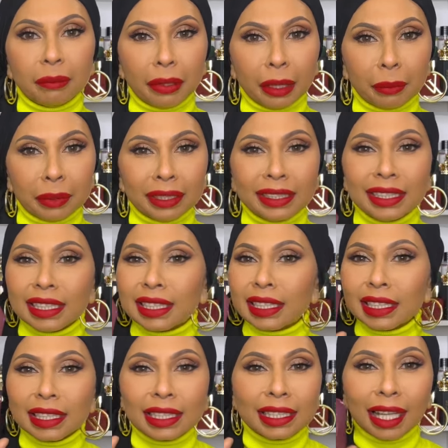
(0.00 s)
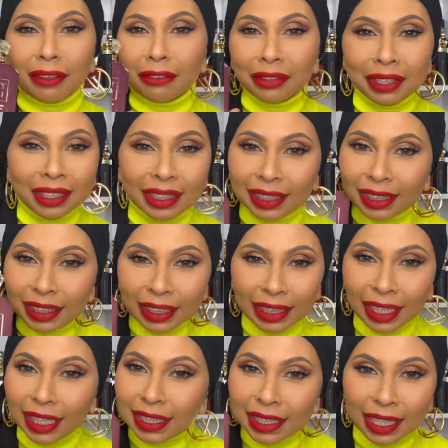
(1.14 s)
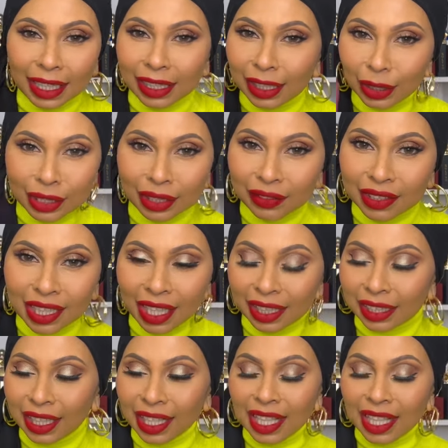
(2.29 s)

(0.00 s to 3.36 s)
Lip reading: Pepper. This is definitely a 10 out of 10.